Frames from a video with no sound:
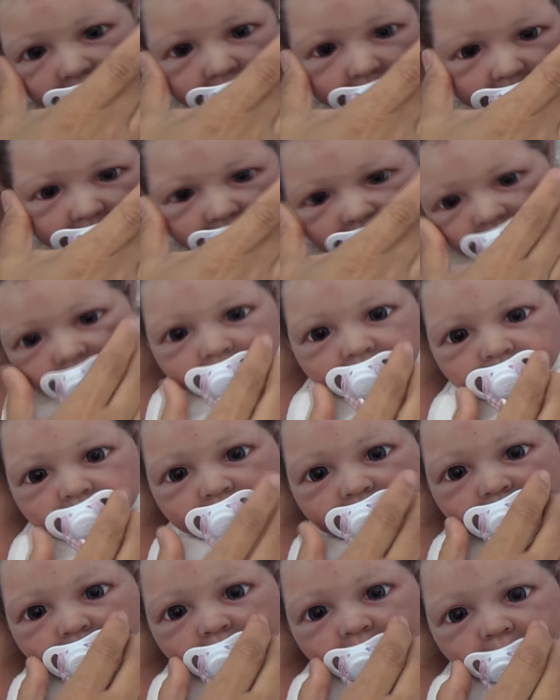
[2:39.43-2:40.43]

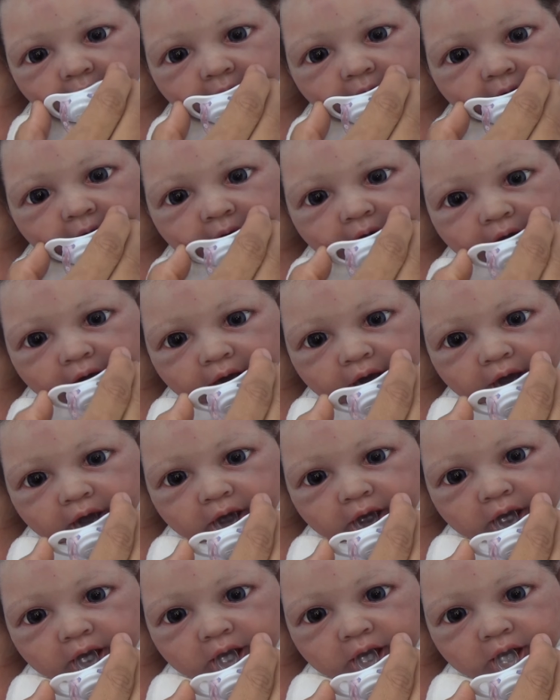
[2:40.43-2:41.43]

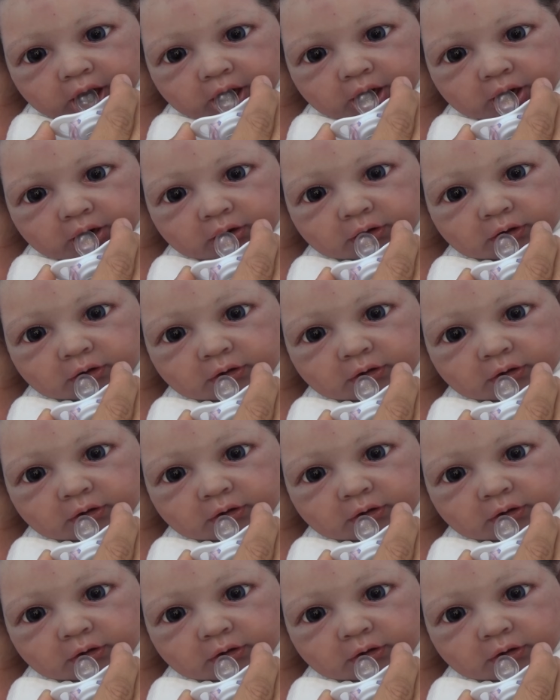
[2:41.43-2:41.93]
[no speech]